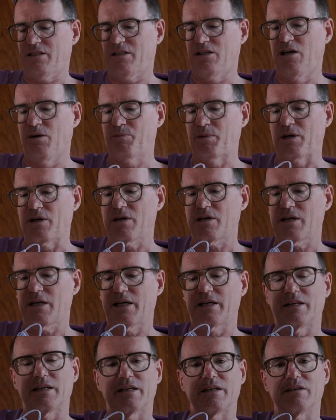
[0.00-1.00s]
upper,
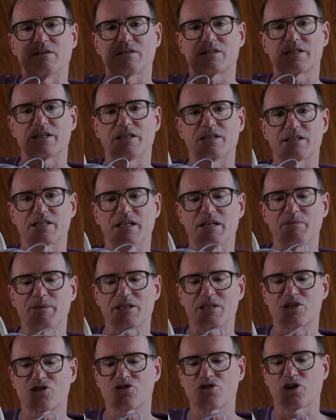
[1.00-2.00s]
and then you'll see there's a little bit
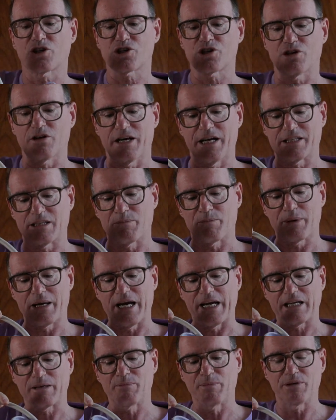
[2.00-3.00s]
of structure at the
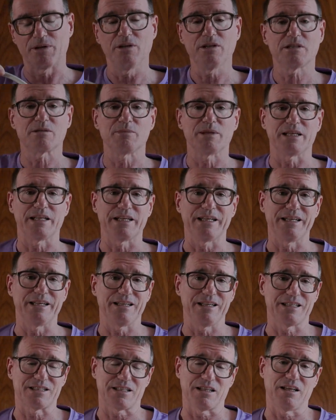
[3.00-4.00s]
back, but ultimately
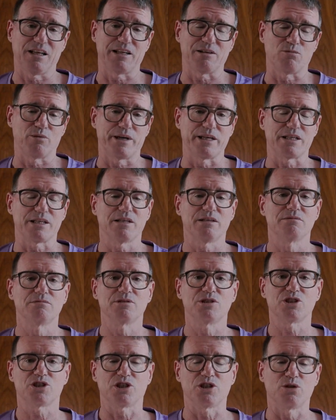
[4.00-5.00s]
it's a lightweight
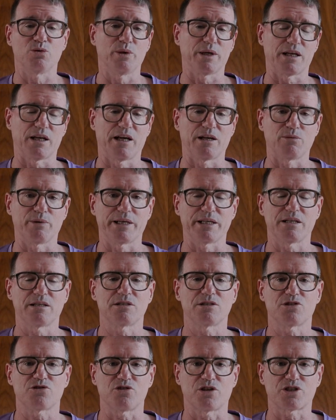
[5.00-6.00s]
shoe with lightweight
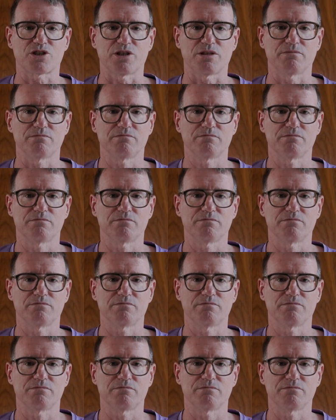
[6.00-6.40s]
structure.